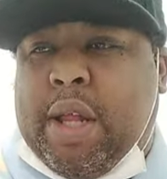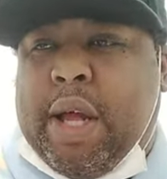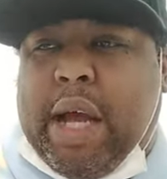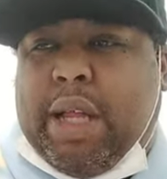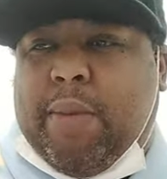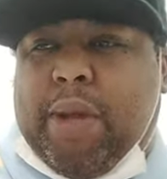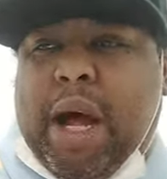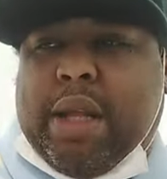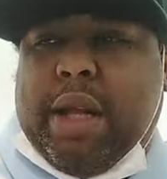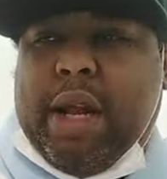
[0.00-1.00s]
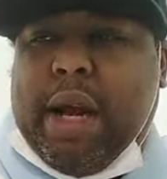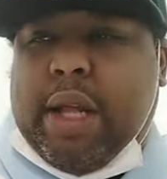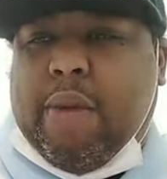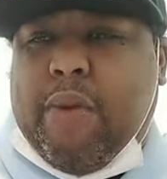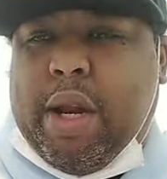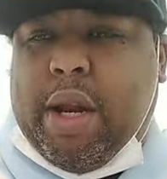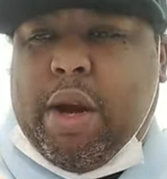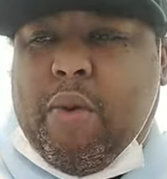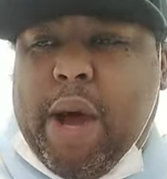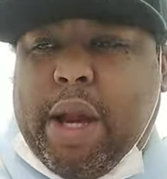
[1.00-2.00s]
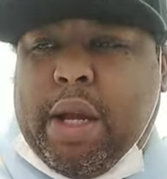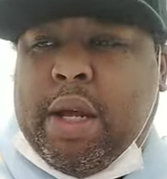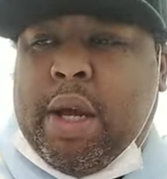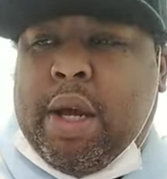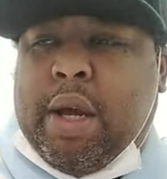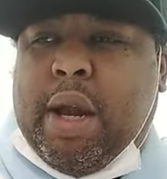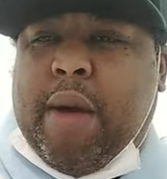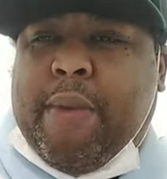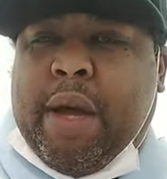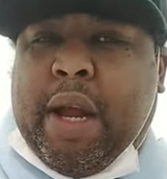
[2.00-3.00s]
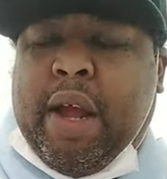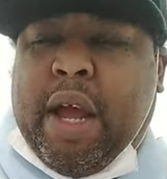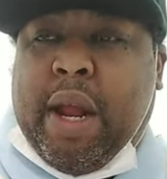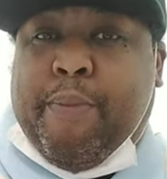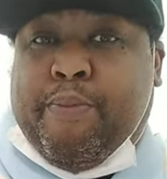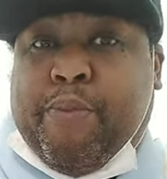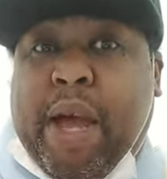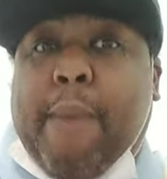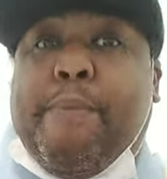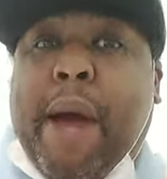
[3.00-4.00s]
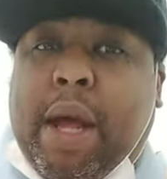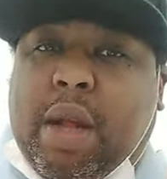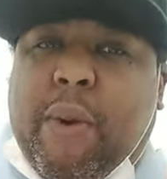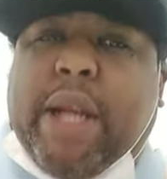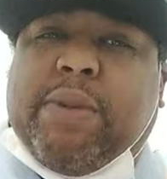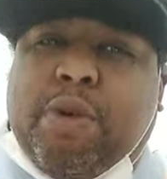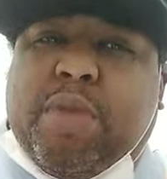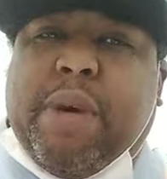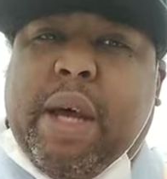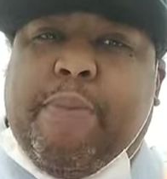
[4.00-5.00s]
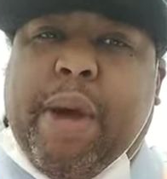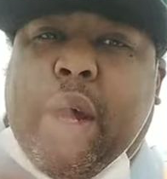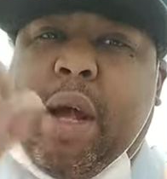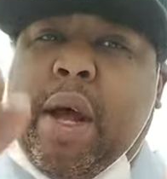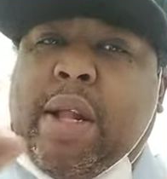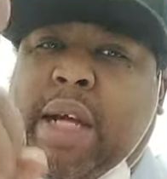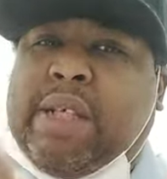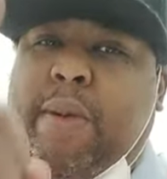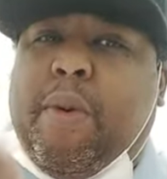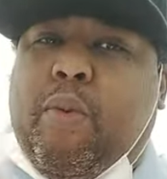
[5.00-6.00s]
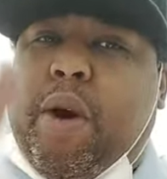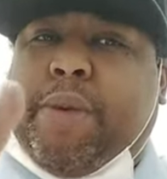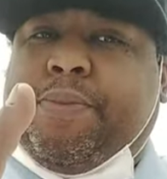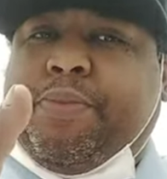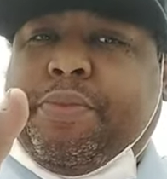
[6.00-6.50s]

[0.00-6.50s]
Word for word: They got them locked in. They got them ready to go at it. You know what I mean? And, they, and they getting paid the way they're supposed to be getting paid. That's number one.